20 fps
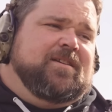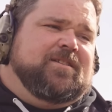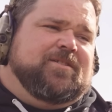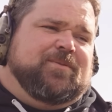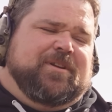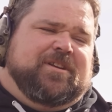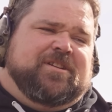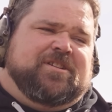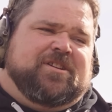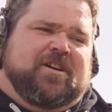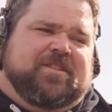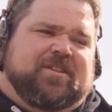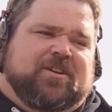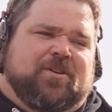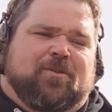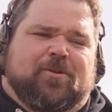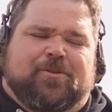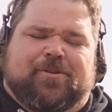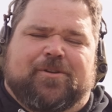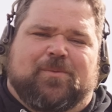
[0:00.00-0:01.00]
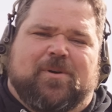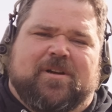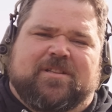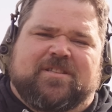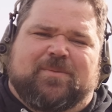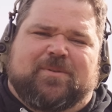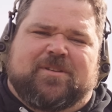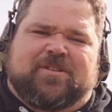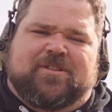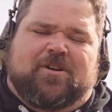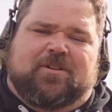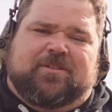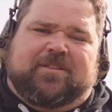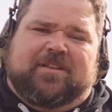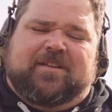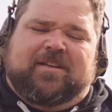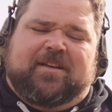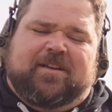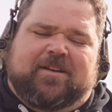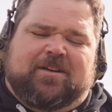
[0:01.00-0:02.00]
So we just shot the corroded ones that we
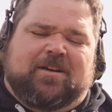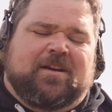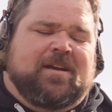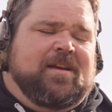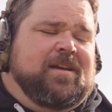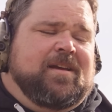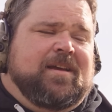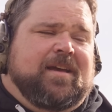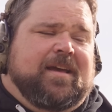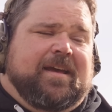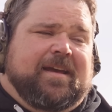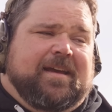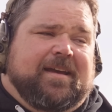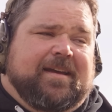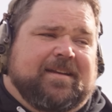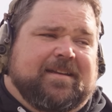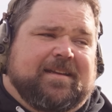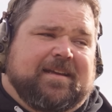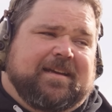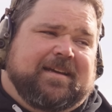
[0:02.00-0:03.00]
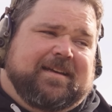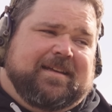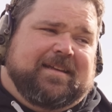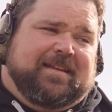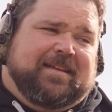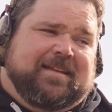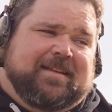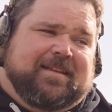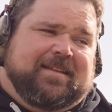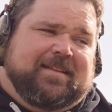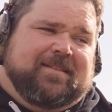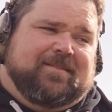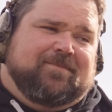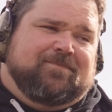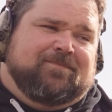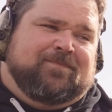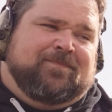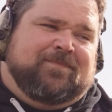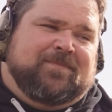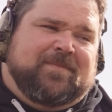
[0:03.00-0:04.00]
salted here, and uh,
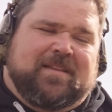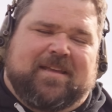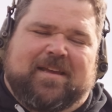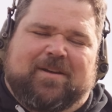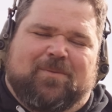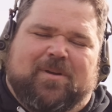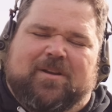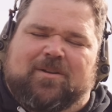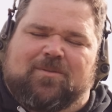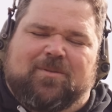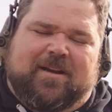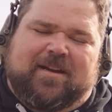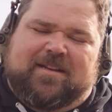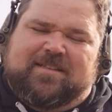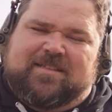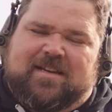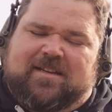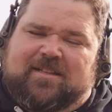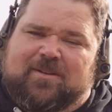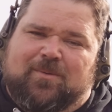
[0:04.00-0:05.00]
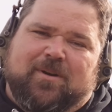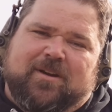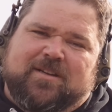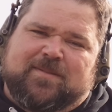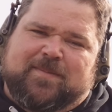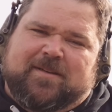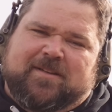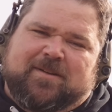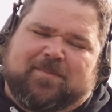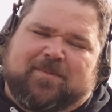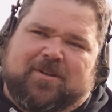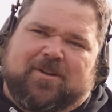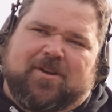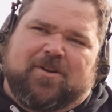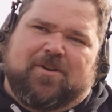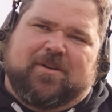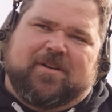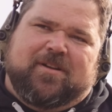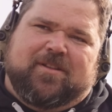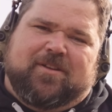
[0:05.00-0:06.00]
they went right exactly where I expected them to
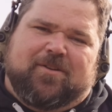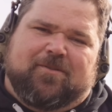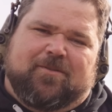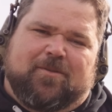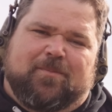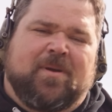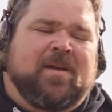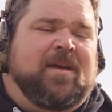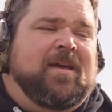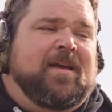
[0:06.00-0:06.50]
go into the group.